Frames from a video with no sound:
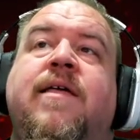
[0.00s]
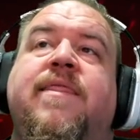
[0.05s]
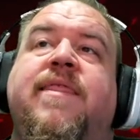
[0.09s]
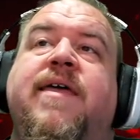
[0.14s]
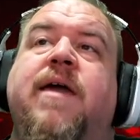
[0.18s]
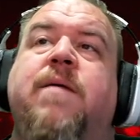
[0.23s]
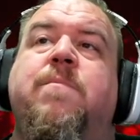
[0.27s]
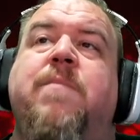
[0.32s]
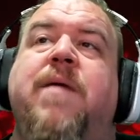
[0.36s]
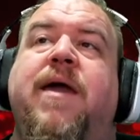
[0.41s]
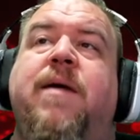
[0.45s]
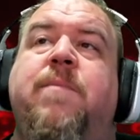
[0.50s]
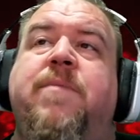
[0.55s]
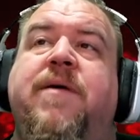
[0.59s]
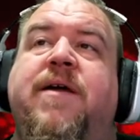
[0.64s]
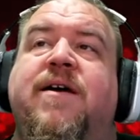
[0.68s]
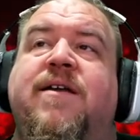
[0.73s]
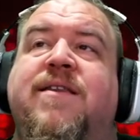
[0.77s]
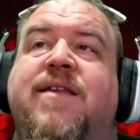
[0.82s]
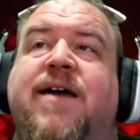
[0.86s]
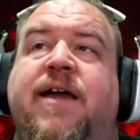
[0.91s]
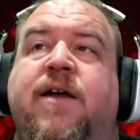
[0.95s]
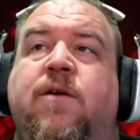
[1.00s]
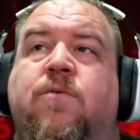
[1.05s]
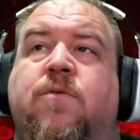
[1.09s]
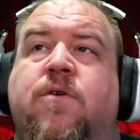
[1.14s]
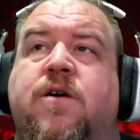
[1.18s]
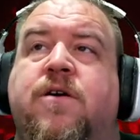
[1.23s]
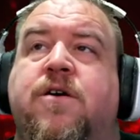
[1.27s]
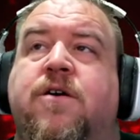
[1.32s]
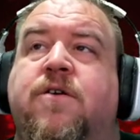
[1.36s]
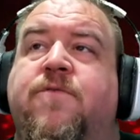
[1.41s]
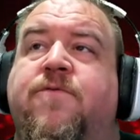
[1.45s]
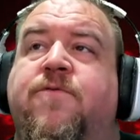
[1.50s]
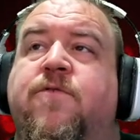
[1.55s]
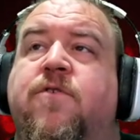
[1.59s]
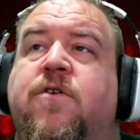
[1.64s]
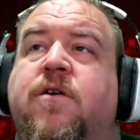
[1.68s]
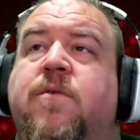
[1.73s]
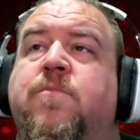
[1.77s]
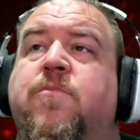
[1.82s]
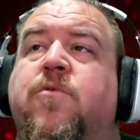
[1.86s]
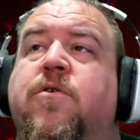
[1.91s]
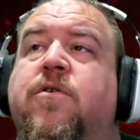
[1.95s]
They may be a night worker
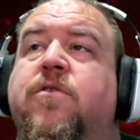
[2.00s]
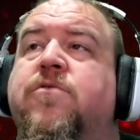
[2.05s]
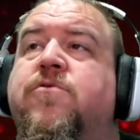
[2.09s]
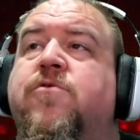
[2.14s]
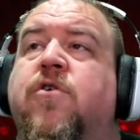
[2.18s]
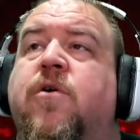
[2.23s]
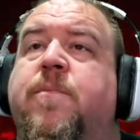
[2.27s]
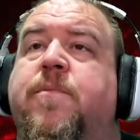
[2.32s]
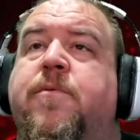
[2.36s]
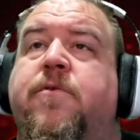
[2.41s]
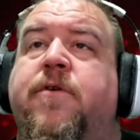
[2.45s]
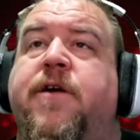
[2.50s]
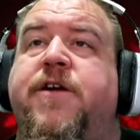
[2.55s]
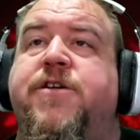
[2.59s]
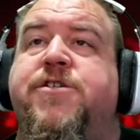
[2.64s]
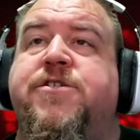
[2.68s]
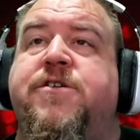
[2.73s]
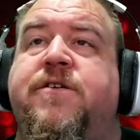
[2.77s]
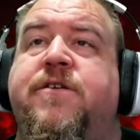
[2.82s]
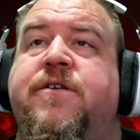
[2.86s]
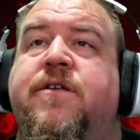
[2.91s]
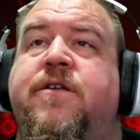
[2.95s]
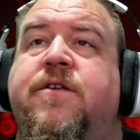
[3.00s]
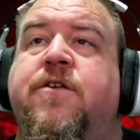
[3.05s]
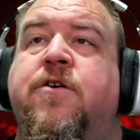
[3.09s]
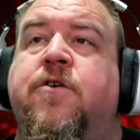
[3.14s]
for a mortal corporation